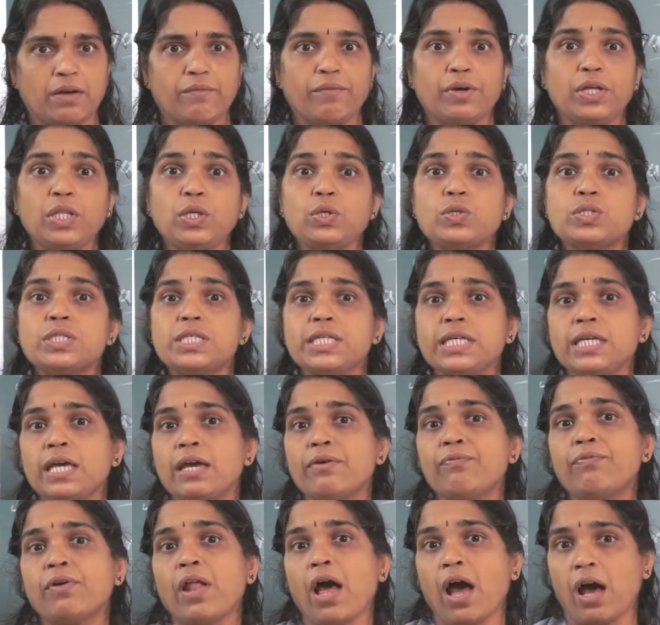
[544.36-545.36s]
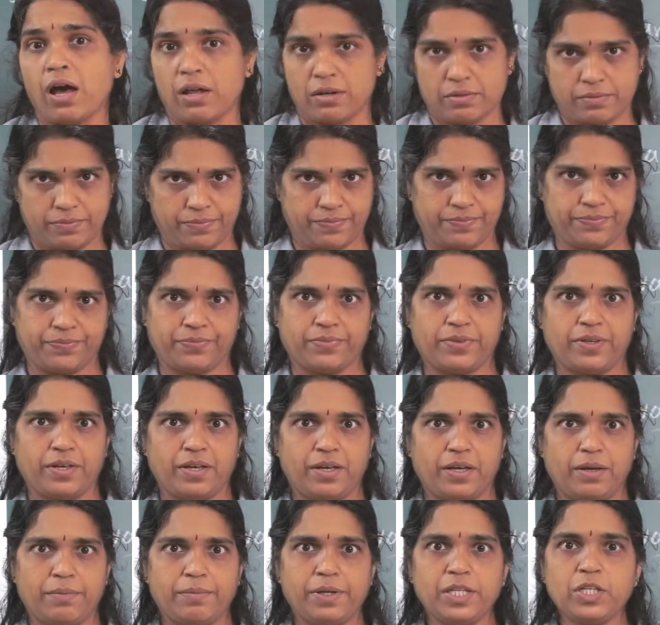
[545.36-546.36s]
when you see a flower.
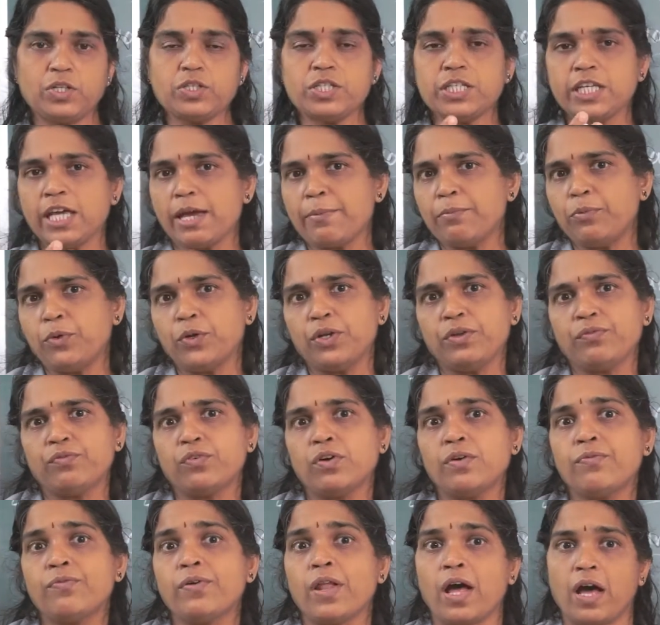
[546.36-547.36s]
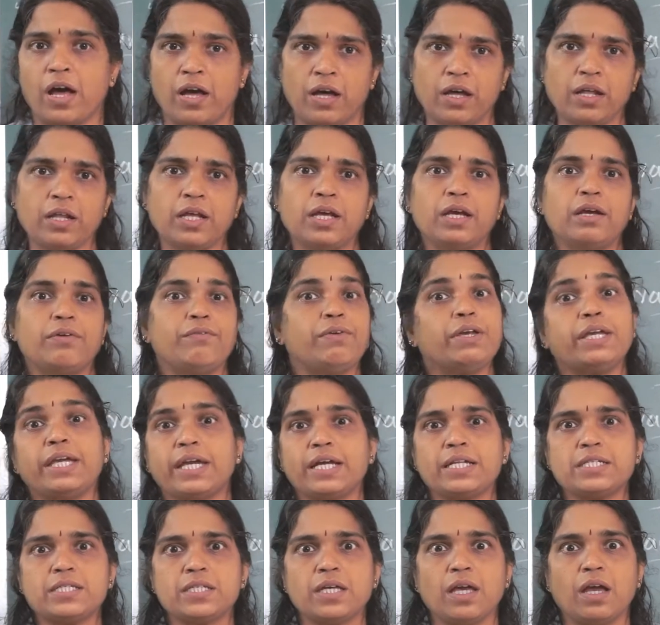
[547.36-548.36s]
When you see a beautiful flower, we
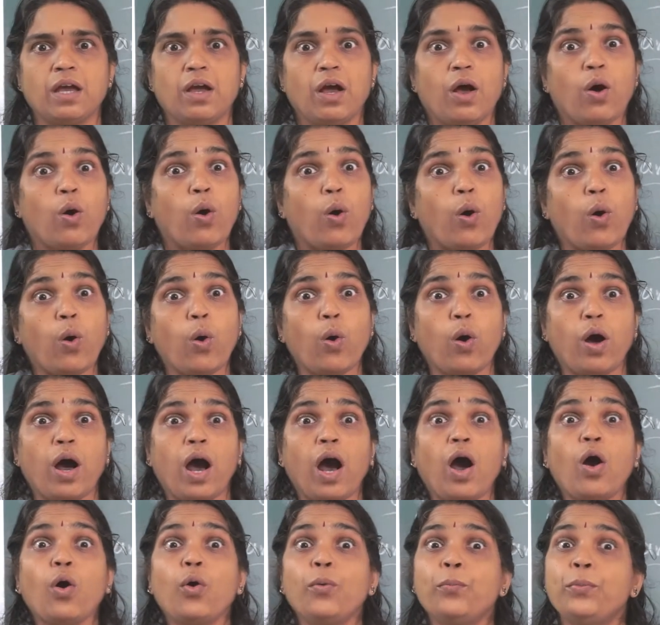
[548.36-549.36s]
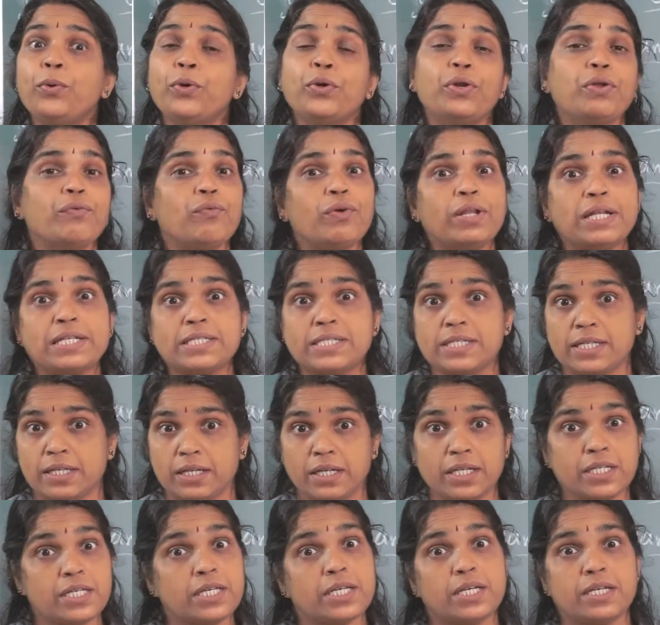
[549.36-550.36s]
can say, oh, how beautiful
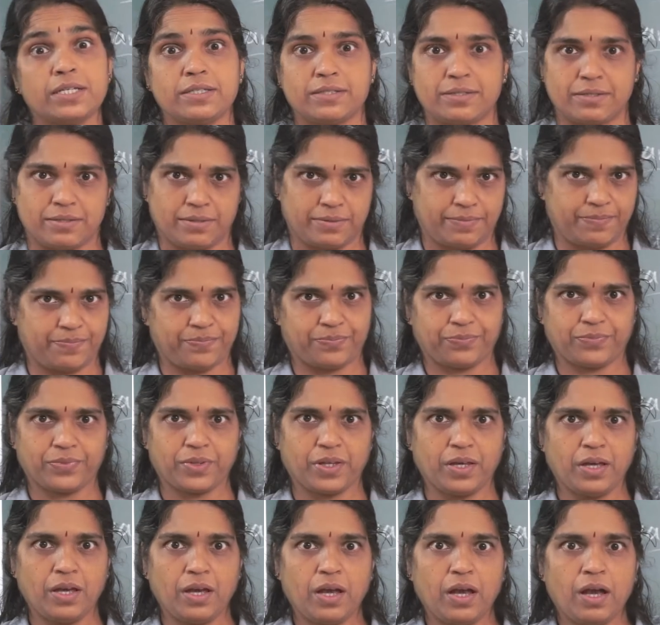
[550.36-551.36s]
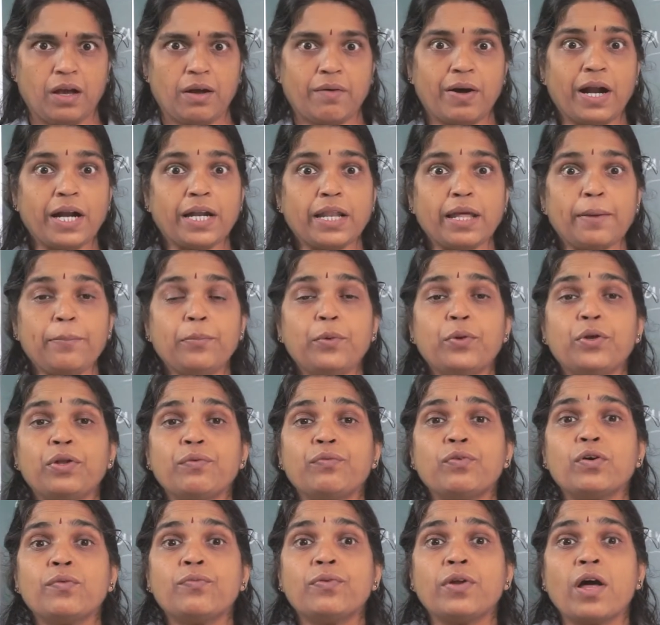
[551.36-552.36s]
it is. What a
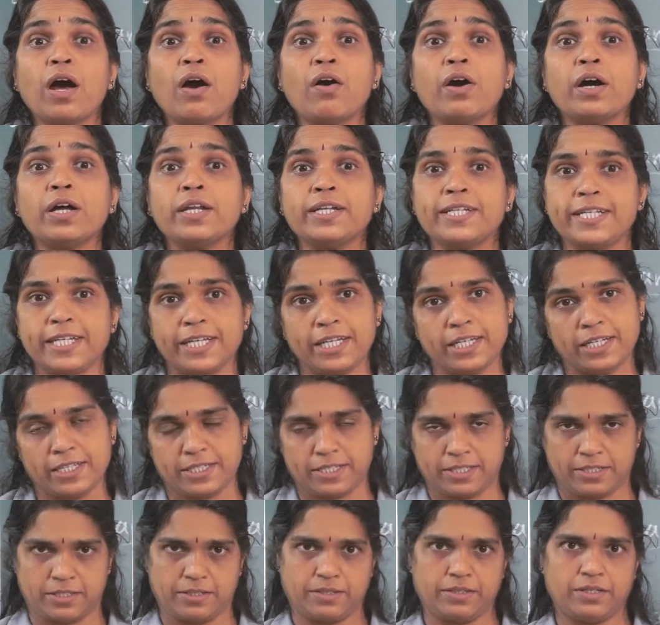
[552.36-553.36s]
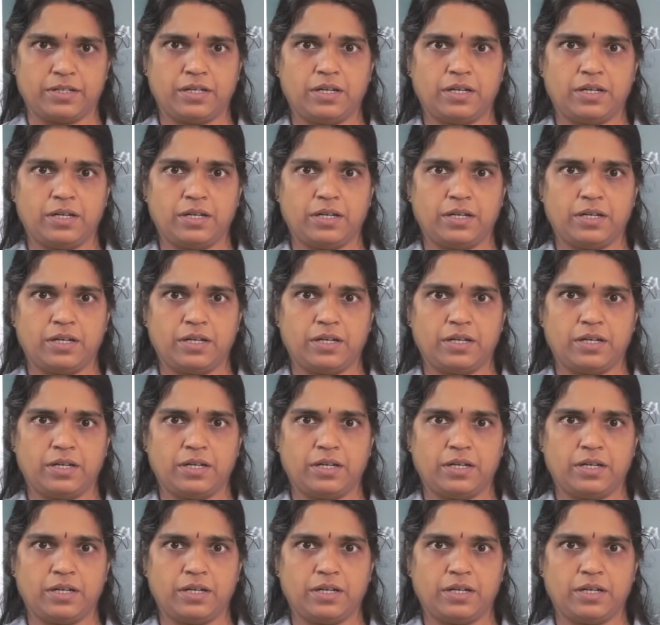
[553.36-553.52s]
beautiful flower it is.